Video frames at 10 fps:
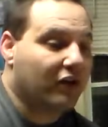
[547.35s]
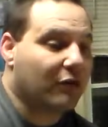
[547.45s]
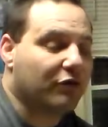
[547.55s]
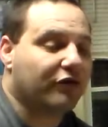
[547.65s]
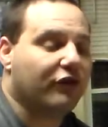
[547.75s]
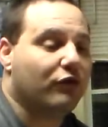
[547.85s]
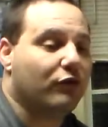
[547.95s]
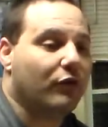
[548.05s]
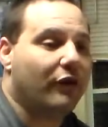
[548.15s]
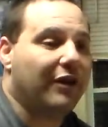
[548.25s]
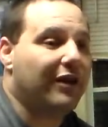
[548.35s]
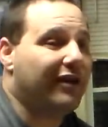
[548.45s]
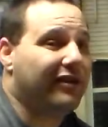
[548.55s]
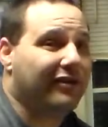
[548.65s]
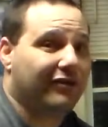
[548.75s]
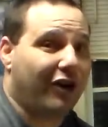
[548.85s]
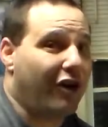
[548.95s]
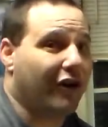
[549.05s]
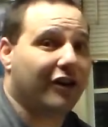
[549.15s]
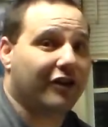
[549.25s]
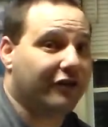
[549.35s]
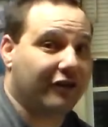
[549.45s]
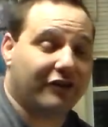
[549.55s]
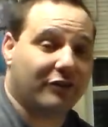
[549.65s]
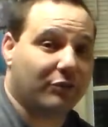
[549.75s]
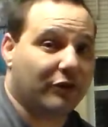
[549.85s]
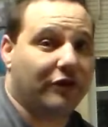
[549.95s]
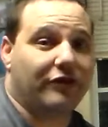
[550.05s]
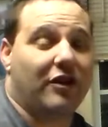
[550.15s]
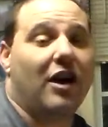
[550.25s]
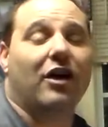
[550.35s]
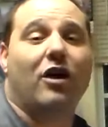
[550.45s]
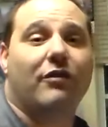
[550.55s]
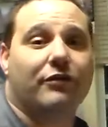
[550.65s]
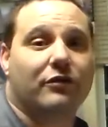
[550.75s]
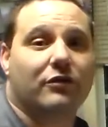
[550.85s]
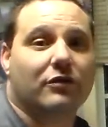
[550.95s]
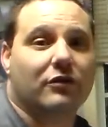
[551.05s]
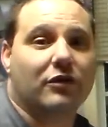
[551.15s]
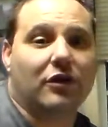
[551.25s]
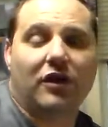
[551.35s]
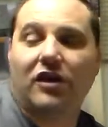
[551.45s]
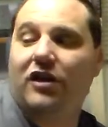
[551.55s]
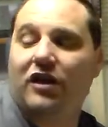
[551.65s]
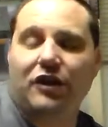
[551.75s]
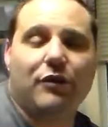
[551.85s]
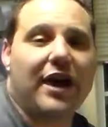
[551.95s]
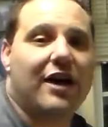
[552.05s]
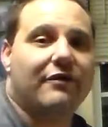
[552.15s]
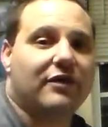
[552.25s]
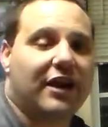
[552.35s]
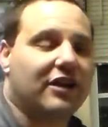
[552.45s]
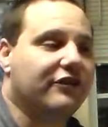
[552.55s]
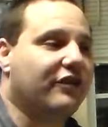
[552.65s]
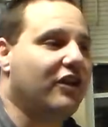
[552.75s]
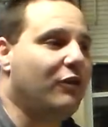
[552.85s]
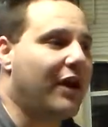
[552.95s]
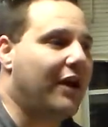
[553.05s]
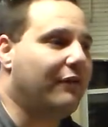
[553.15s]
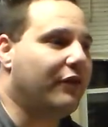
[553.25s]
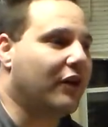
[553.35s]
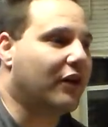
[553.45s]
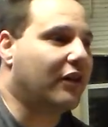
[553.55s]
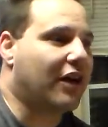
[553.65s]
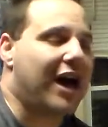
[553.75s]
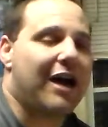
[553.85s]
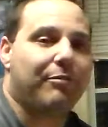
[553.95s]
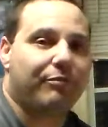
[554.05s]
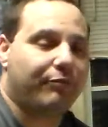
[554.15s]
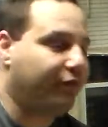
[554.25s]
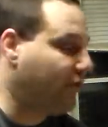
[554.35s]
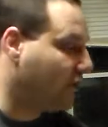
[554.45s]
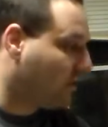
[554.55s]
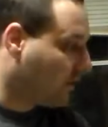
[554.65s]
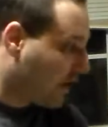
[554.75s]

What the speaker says: Number 2, the targeting system is god-awful. You have, like, let's say you have the cop figure.